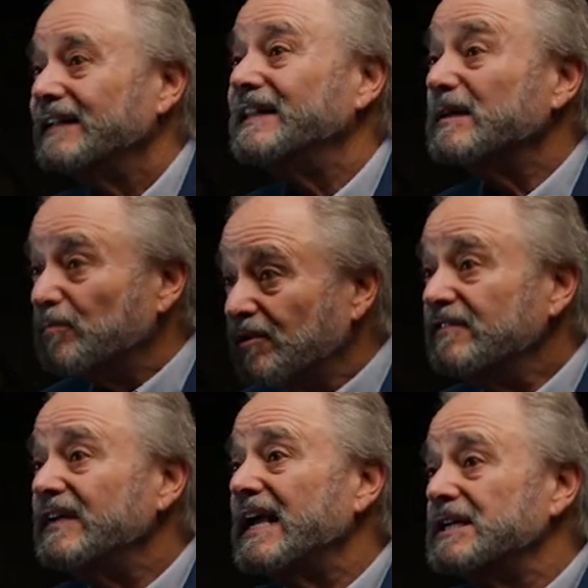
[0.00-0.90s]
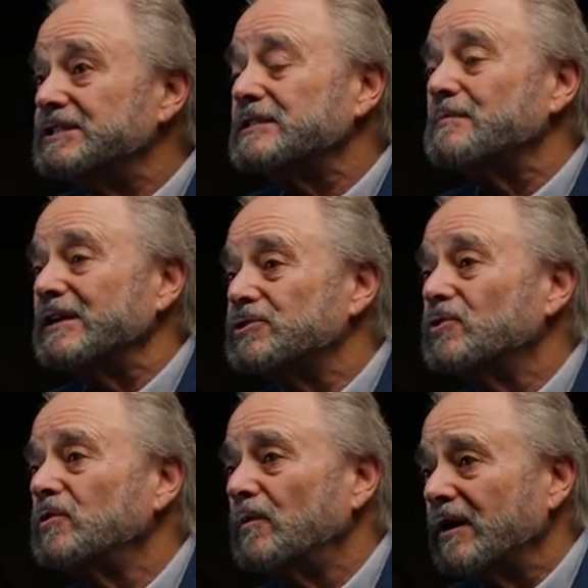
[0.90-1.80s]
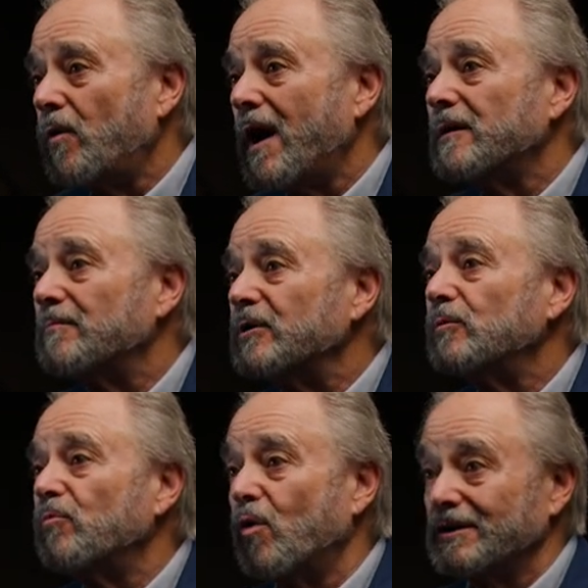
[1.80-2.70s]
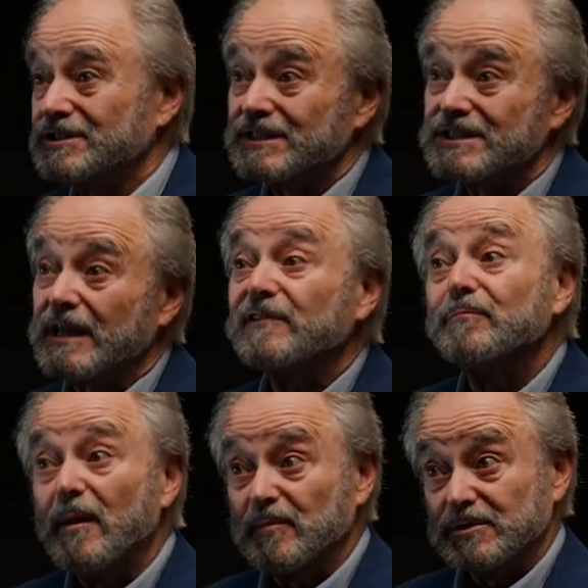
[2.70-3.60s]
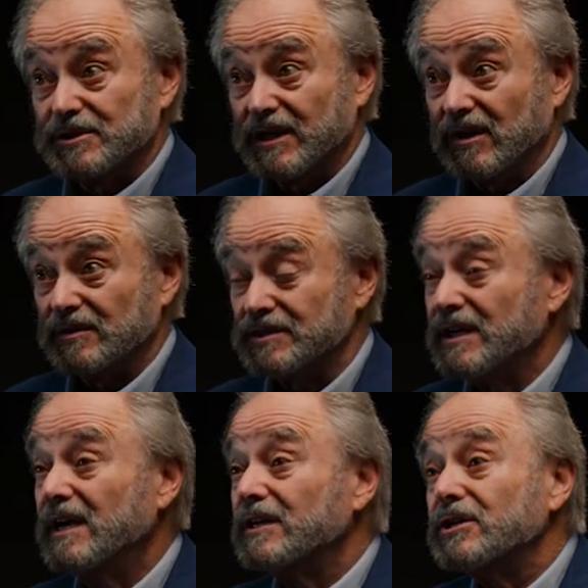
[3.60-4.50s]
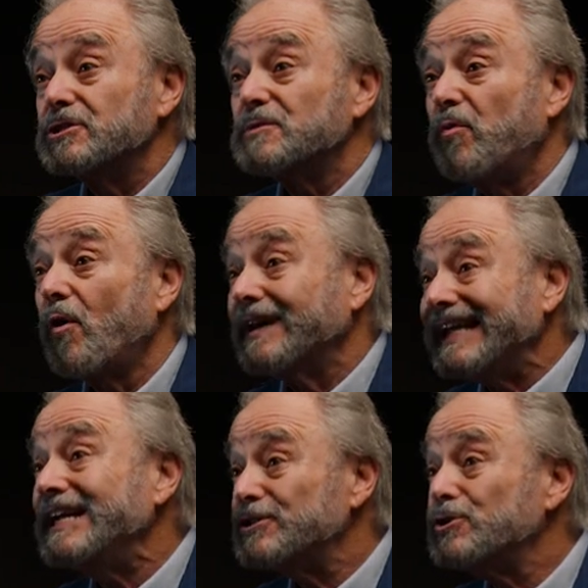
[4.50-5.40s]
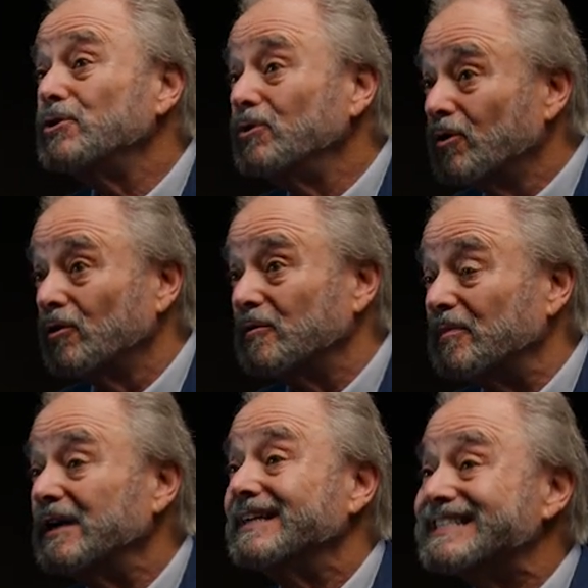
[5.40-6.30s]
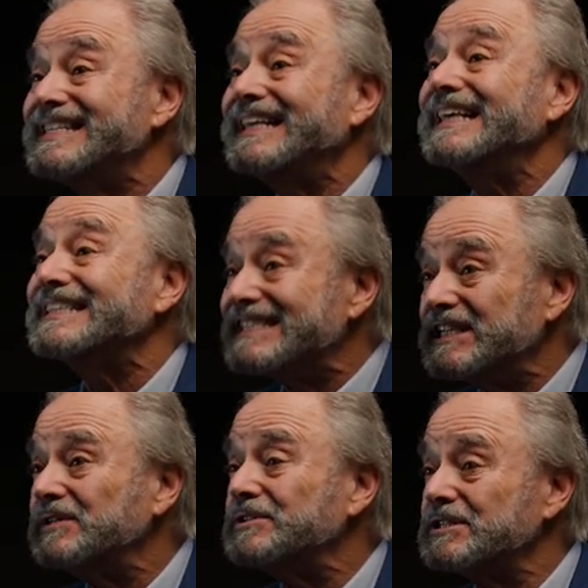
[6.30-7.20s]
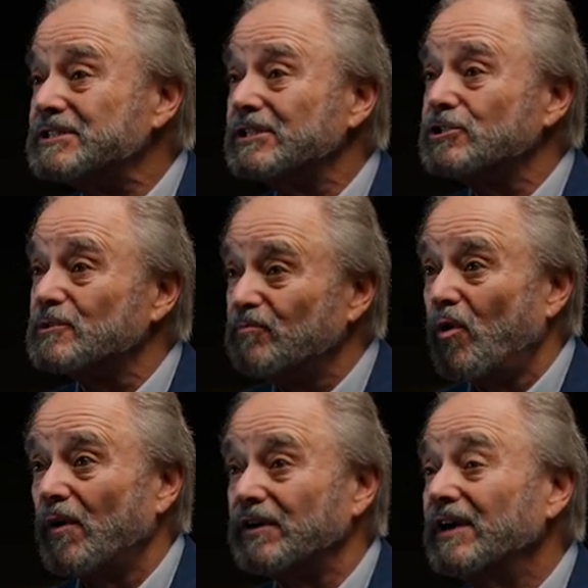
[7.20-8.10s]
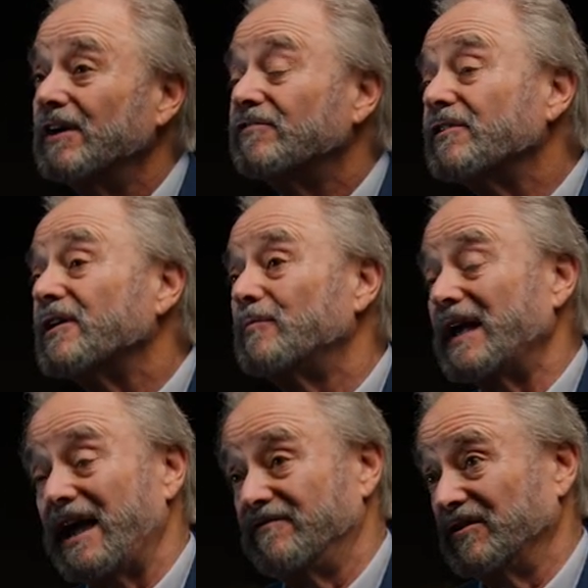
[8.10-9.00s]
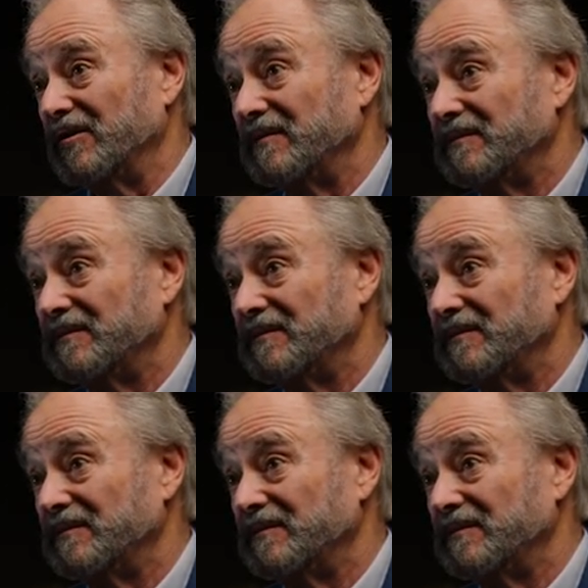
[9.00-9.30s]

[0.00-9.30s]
the abbreviations may soon require billboards instead of bumper stickers to support each new group seeking synergistic support for their behavior